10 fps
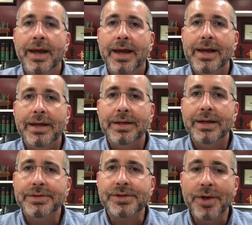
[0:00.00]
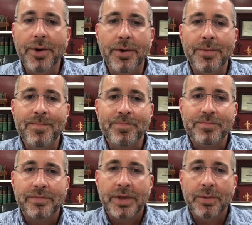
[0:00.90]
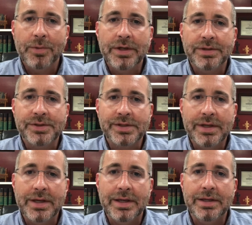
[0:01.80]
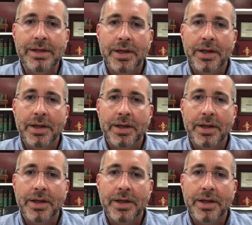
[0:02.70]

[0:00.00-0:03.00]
And so we can see